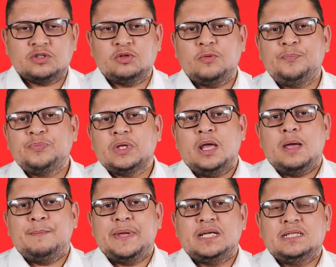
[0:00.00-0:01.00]
So
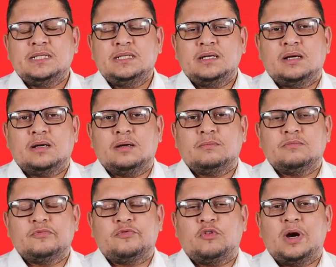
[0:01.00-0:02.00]
mainly
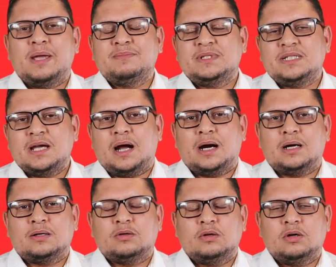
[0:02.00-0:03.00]
um, for
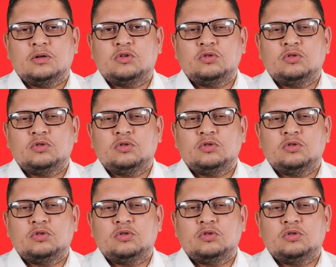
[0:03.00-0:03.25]
MDR uh,